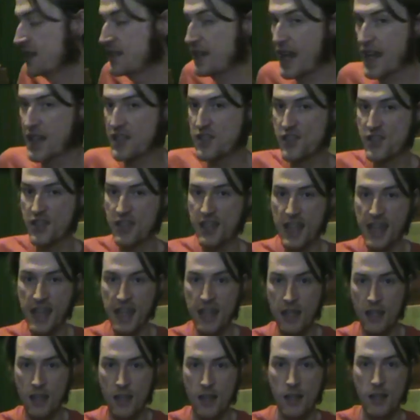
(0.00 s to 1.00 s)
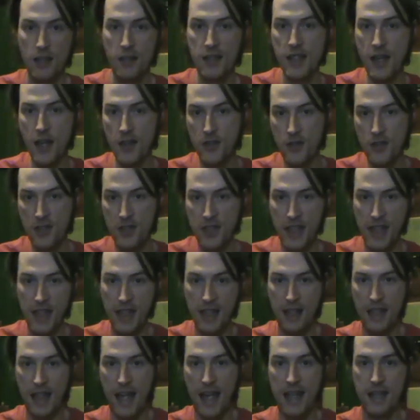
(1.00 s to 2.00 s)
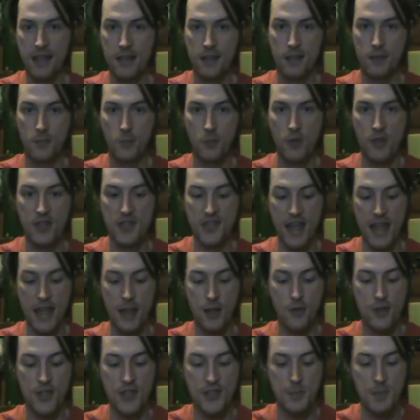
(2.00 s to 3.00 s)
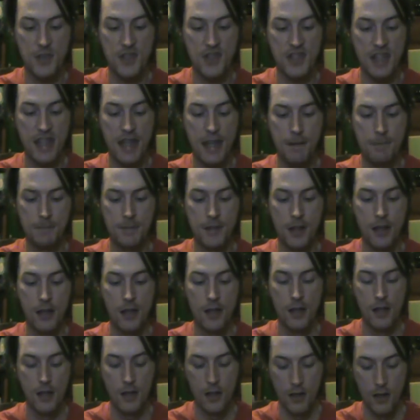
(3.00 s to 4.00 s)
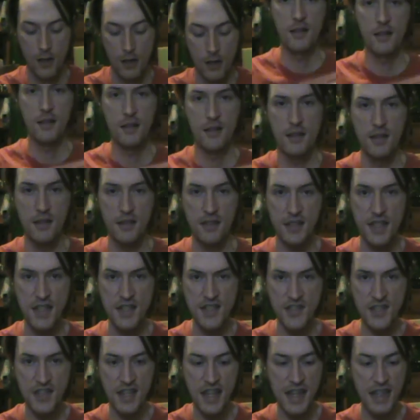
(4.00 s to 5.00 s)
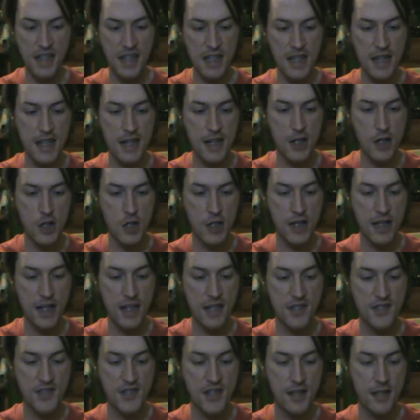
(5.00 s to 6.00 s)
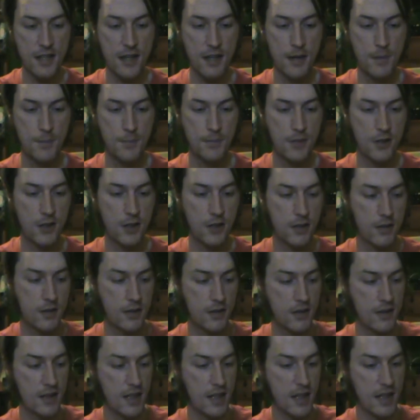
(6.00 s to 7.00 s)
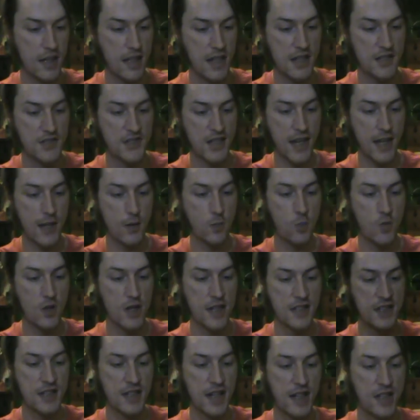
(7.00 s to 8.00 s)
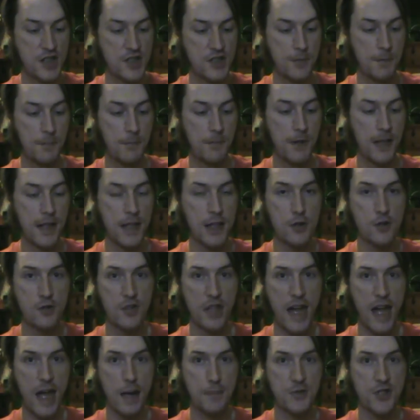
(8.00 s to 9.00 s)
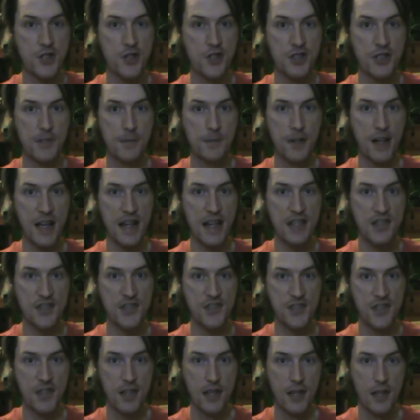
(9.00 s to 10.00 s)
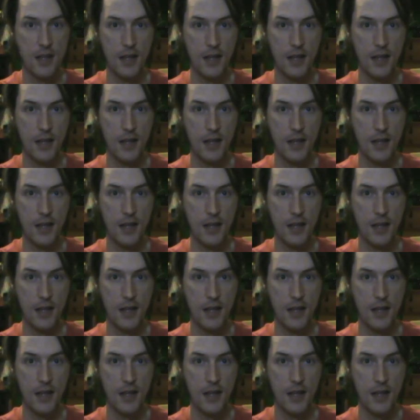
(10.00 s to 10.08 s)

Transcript: next thing, the other thing that was a Christmas gift. This thing here is a one-touch video capture device,